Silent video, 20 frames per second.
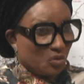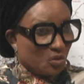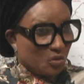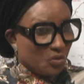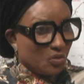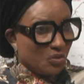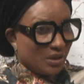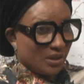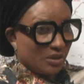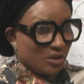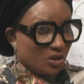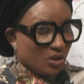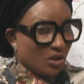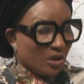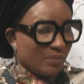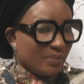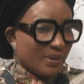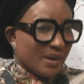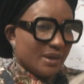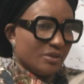do the
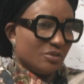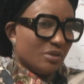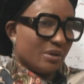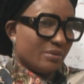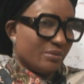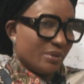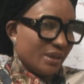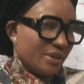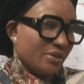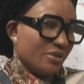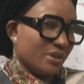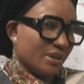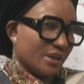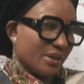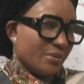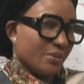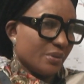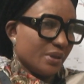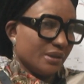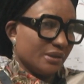job and you are ready on day
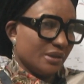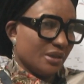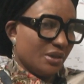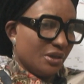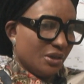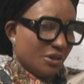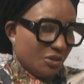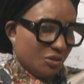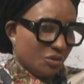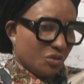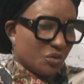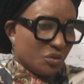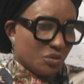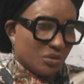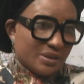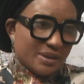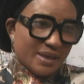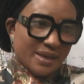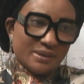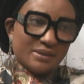one, you should
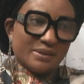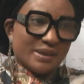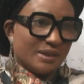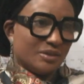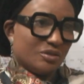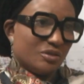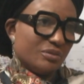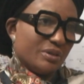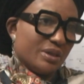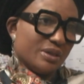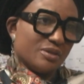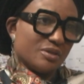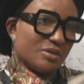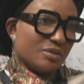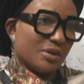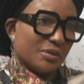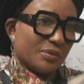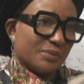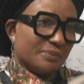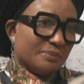let Nigerians
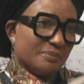know.